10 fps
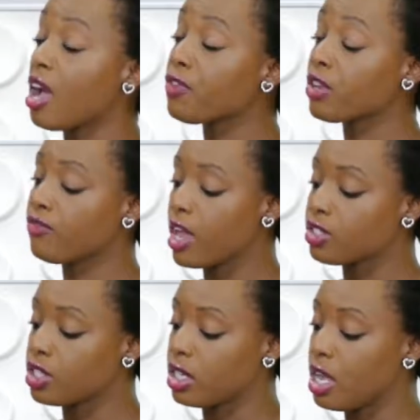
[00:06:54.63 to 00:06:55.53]
African
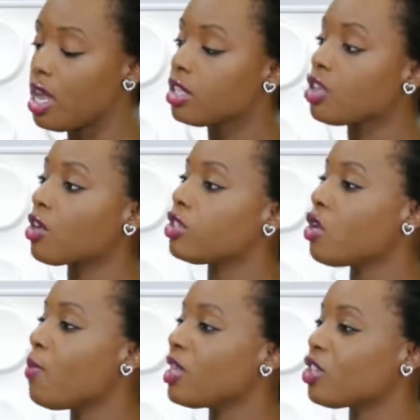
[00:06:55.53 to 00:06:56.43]
fashion talks
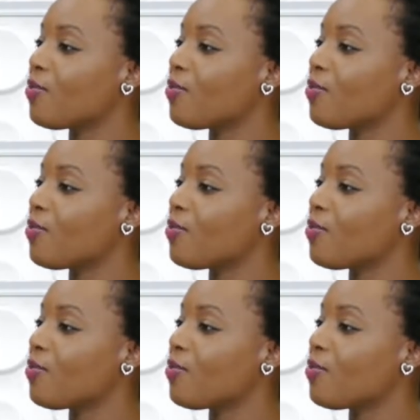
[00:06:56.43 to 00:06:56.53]
so much